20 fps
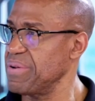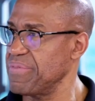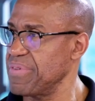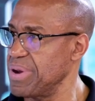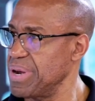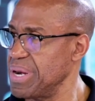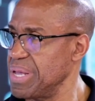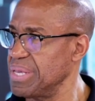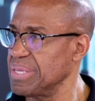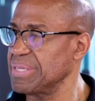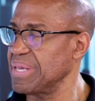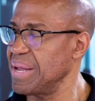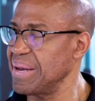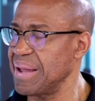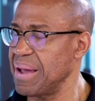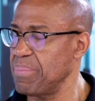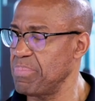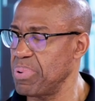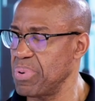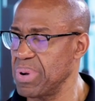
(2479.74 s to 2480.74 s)
it is at
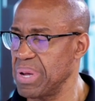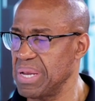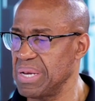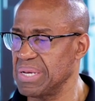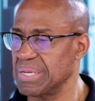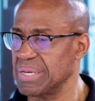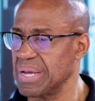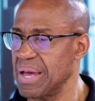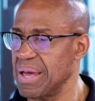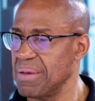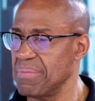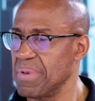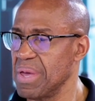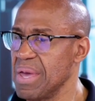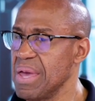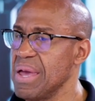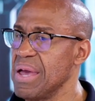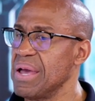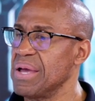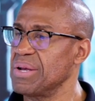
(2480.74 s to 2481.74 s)
that point in time.
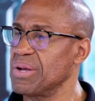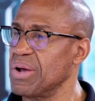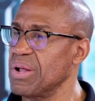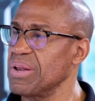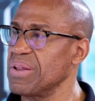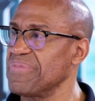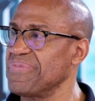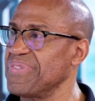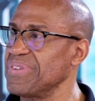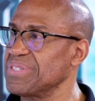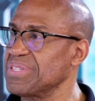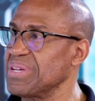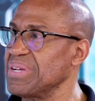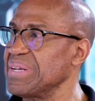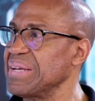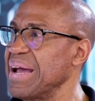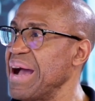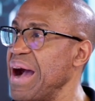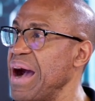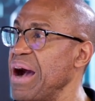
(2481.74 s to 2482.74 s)
Right. And all of a
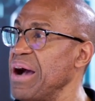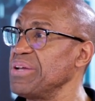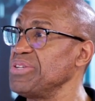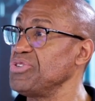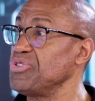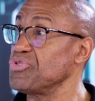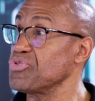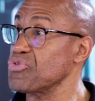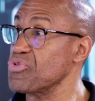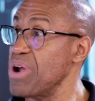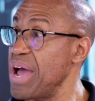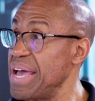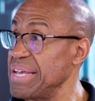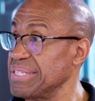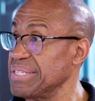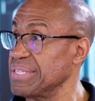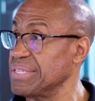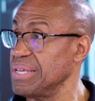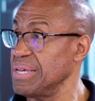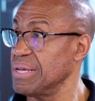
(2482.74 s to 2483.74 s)
sudden, I
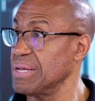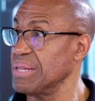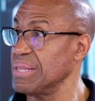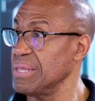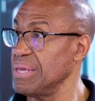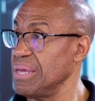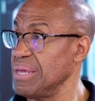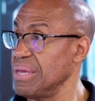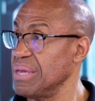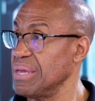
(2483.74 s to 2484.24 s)
drastically